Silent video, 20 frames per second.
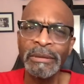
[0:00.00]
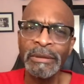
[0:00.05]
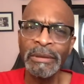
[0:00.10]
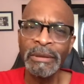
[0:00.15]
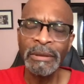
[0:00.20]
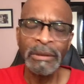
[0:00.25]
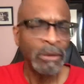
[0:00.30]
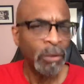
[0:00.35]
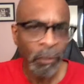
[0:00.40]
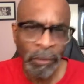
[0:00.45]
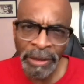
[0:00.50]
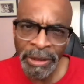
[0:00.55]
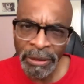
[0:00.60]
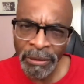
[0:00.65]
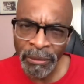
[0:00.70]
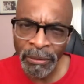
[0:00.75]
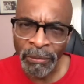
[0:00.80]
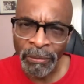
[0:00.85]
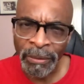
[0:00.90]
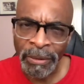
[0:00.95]
"Who are
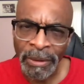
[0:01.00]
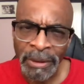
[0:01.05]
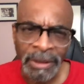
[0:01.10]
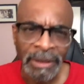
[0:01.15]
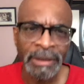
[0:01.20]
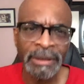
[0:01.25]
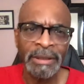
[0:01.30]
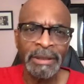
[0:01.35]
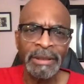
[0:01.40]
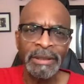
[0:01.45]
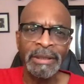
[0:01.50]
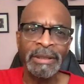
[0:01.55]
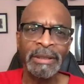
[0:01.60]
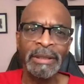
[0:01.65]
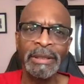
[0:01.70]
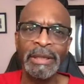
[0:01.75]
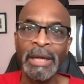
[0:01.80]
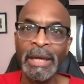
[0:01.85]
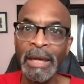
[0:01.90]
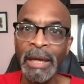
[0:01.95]
you?"
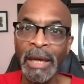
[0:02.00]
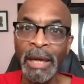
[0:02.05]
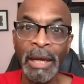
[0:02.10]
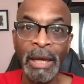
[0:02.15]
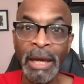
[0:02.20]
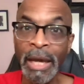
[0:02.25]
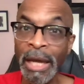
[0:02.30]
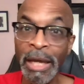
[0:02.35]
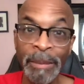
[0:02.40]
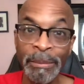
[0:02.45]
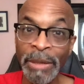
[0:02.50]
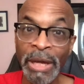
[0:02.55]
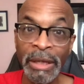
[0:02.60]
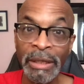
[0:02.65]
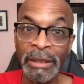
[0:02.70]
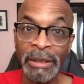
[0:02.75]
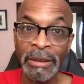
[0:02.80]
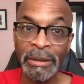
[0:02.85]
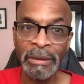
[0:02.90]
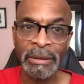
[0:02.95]
"I am not
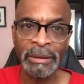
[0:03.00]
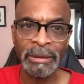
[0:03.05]
here."